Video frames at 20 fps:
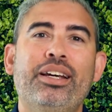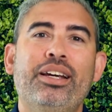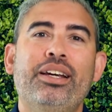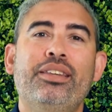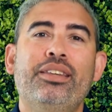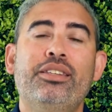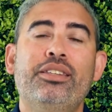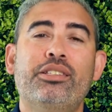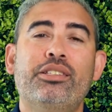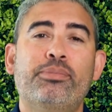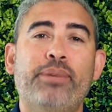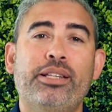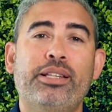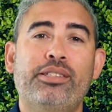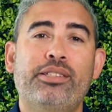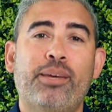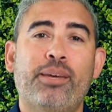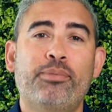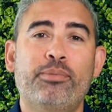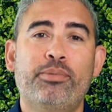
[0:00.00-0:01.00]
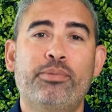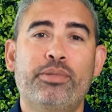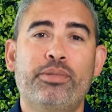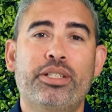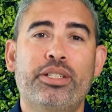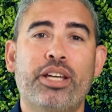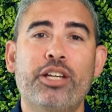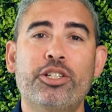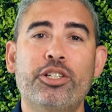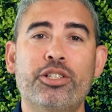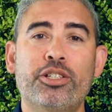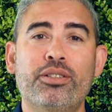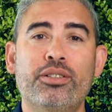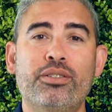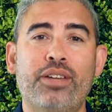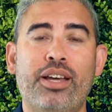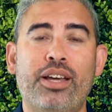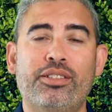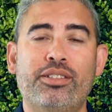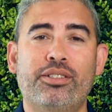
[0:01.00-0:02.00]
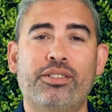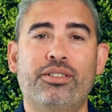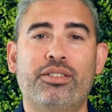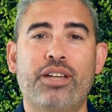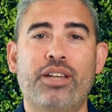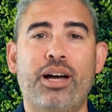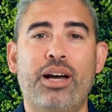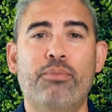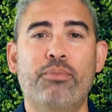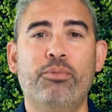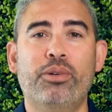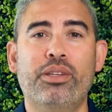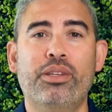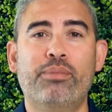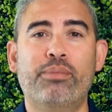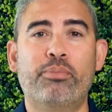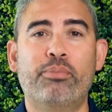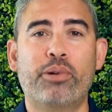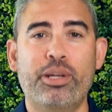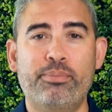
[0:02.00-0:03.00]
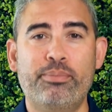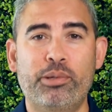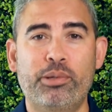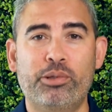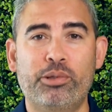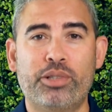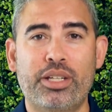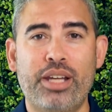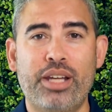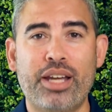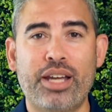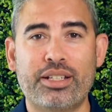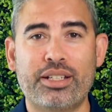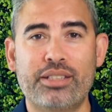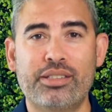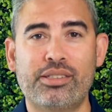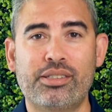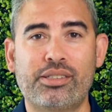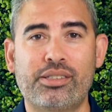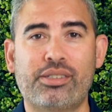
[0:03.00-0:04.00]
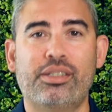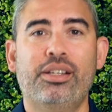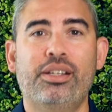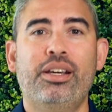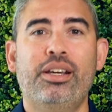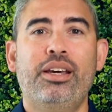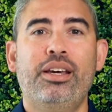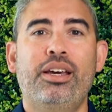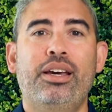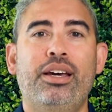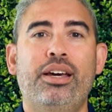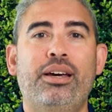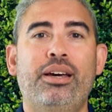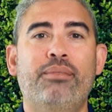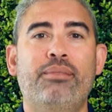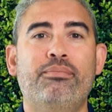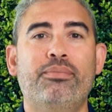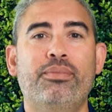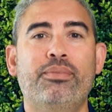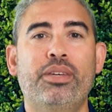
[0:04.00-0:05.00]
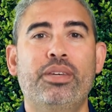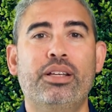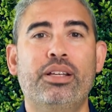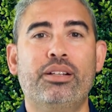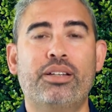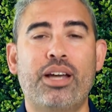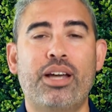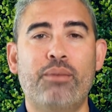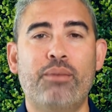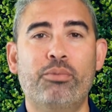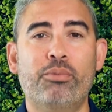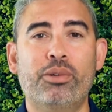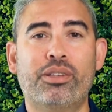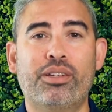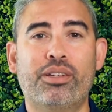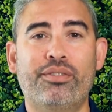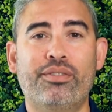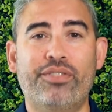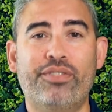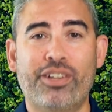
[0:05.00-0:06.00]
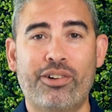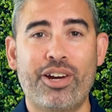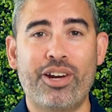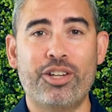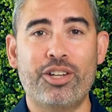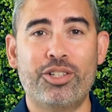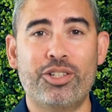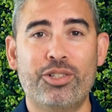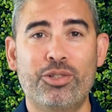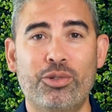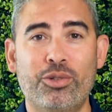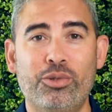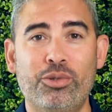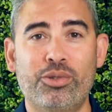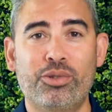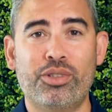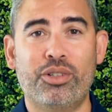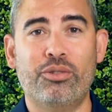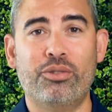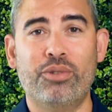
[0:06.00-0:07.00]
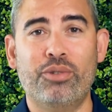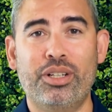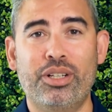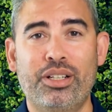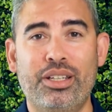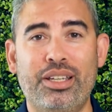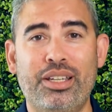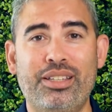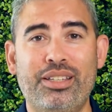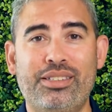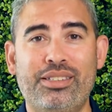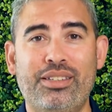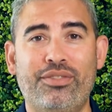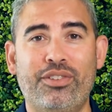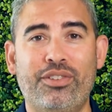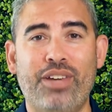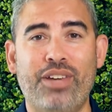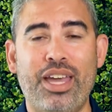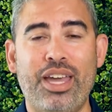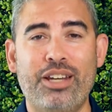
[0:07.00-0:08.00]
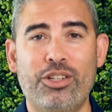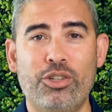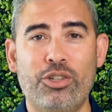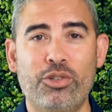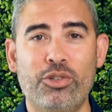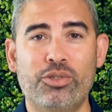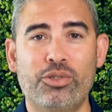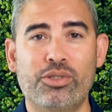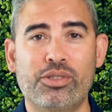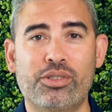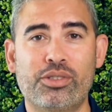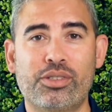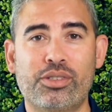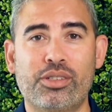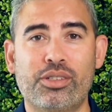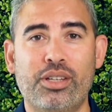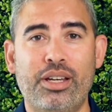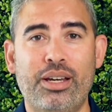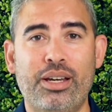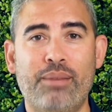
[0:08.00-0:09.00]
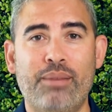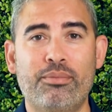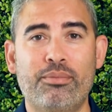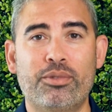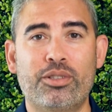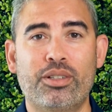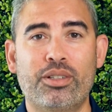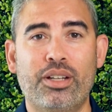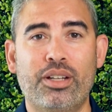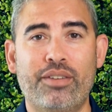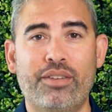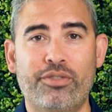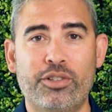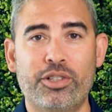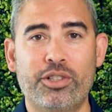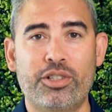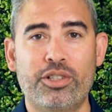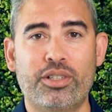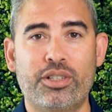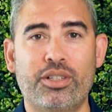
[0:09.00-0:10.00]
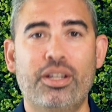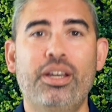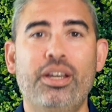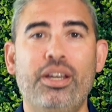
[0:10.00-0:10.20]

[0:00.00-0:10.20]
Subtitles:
This speeds up implementation as it'll come with pre-built connectors. It'll come with configuration tools that are really easy for end users to leverage.